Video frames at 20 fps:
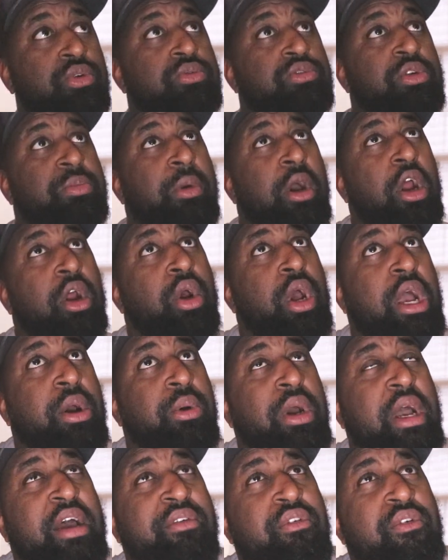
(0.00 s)
Tomorrow I will
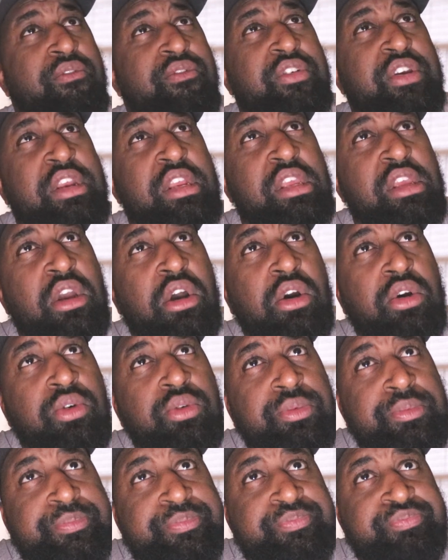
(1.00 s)
have a video,
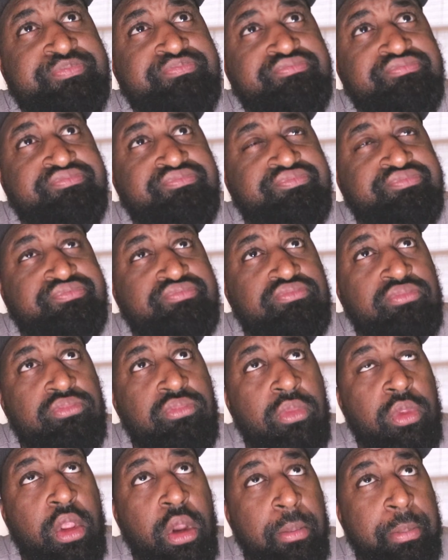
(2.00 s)

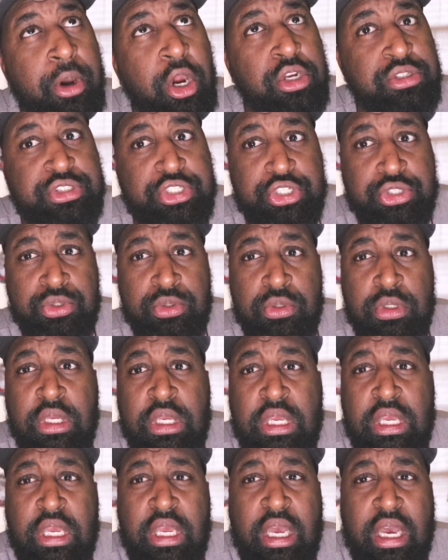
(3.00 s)
part two
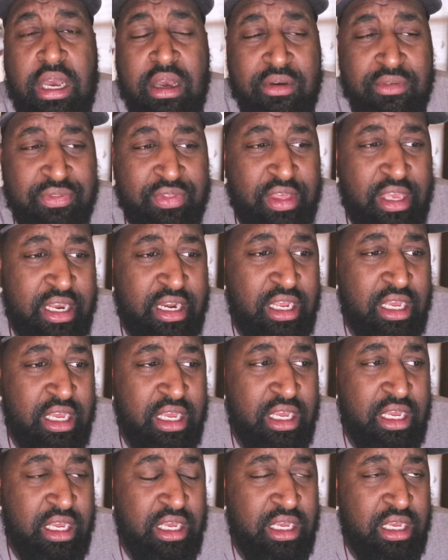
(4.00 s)
of that
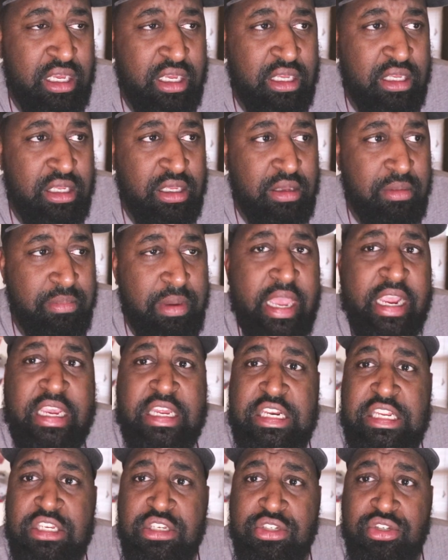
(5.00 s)
Back in
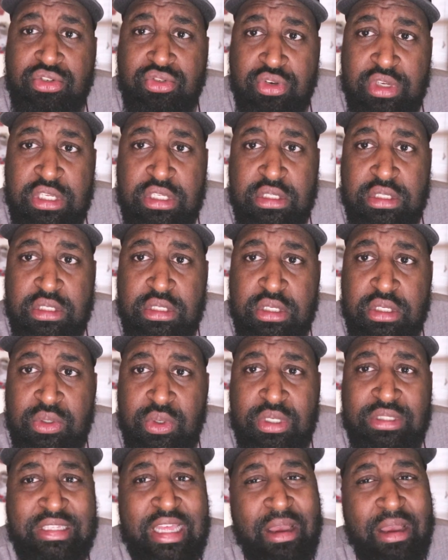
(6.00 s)
These Streets. Well, it's
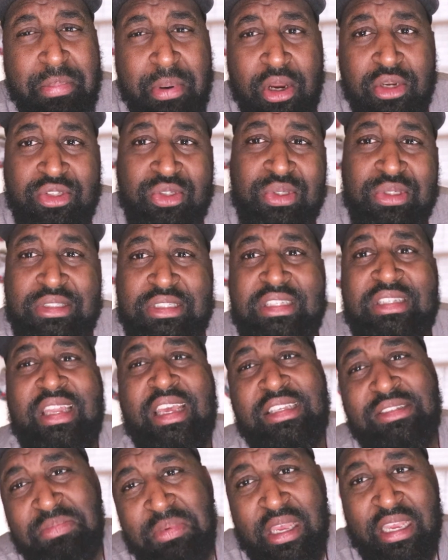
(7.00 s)
not two, it's the
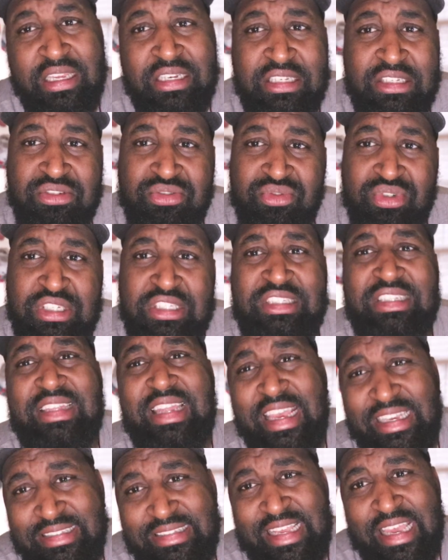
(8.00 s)
next Back in These Streets,
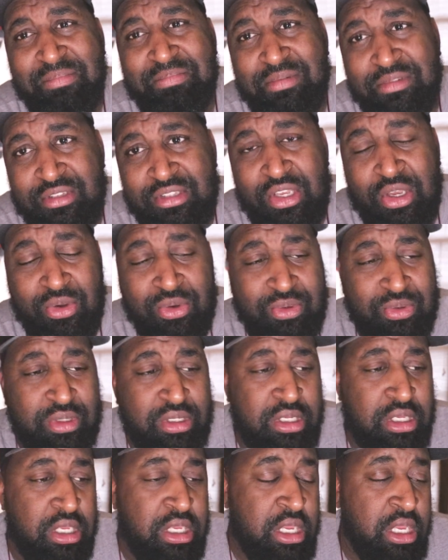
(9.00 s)
next episode.
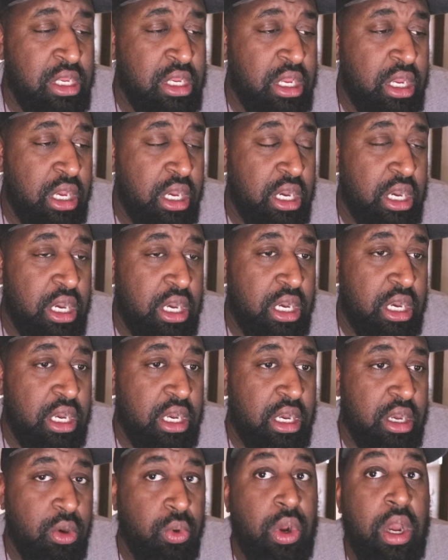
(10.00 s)

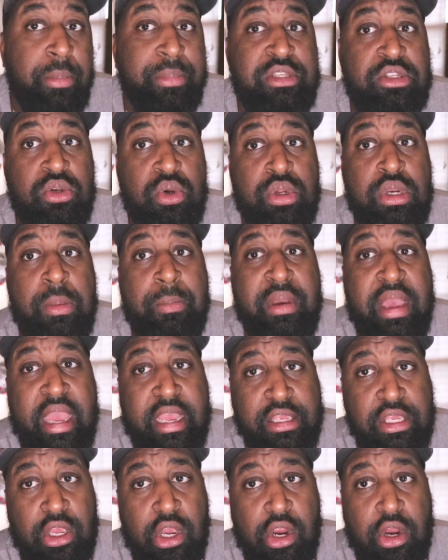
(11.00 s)
Well, I'll be doing the
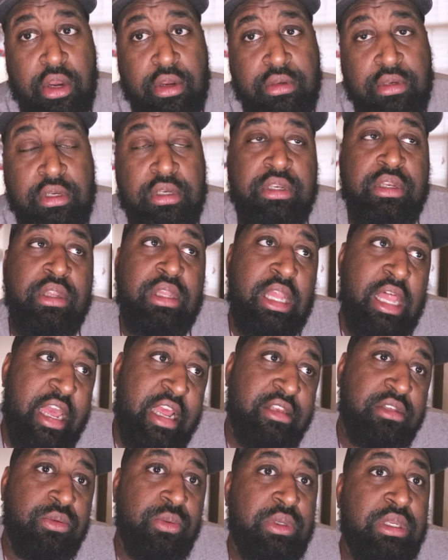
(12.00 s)
backyard. The
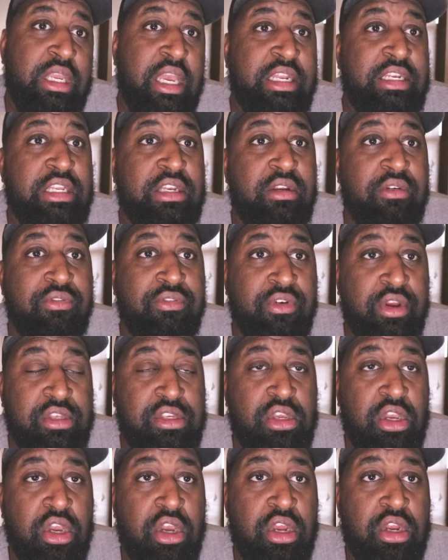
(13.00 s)
last week I did the front
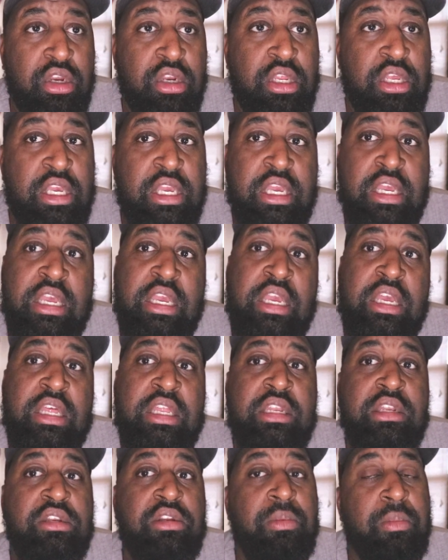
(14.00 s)
yard,
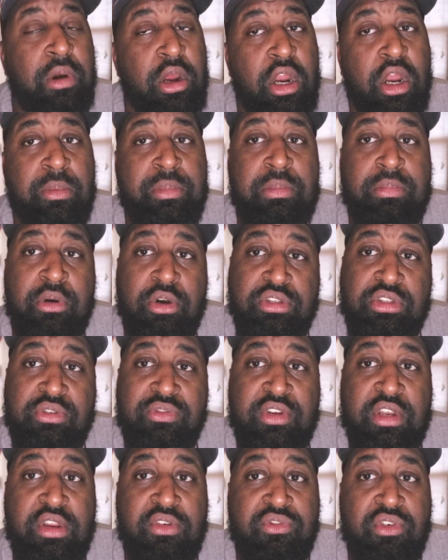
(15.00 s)
and tomorrow I'll be posting a
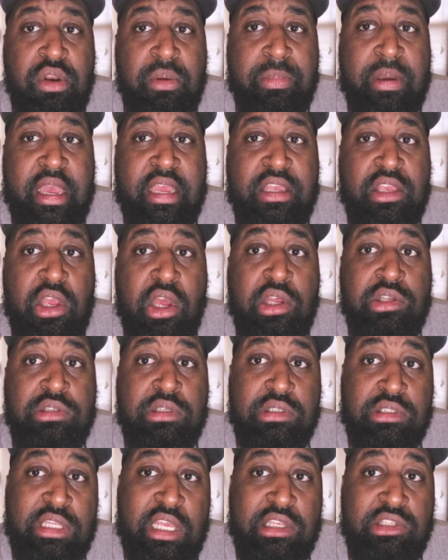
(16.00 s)
video for the backyard, so
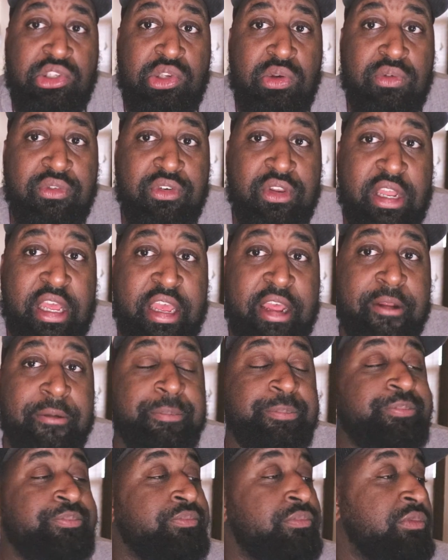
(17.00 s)
stay tuned for that.
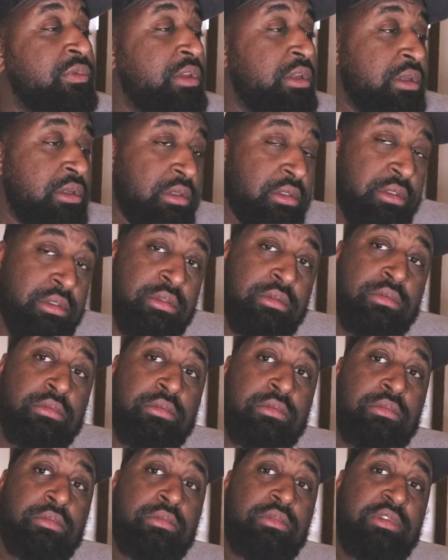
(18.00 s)

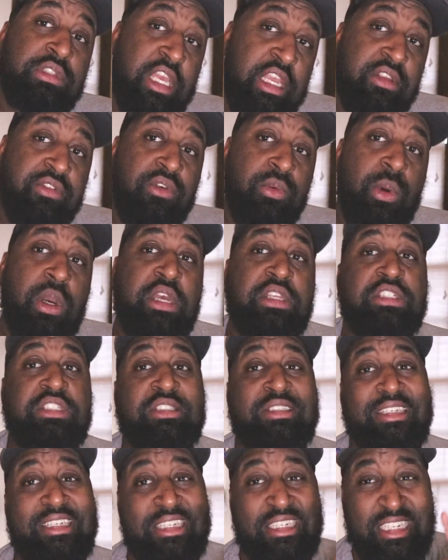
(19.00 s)
Thanks for watching.
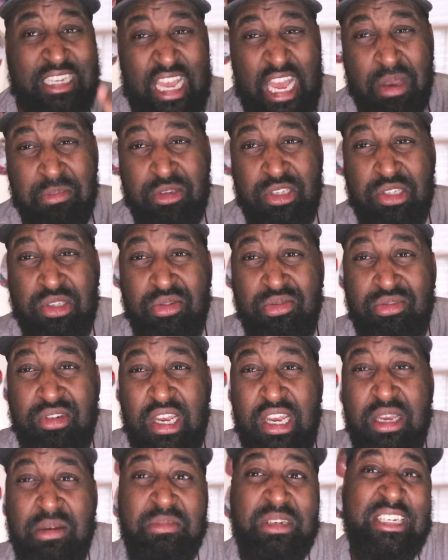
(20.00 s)
Comment,
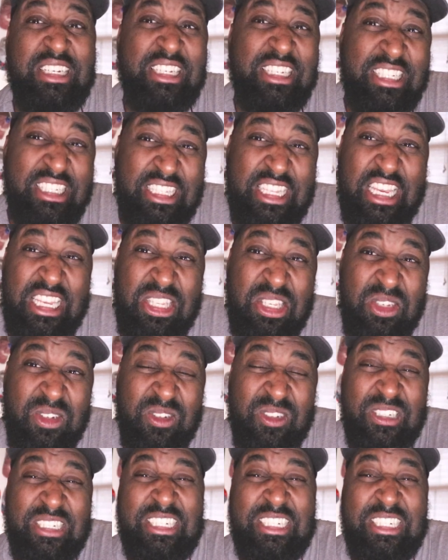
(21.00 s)
subscribe, stay tuned.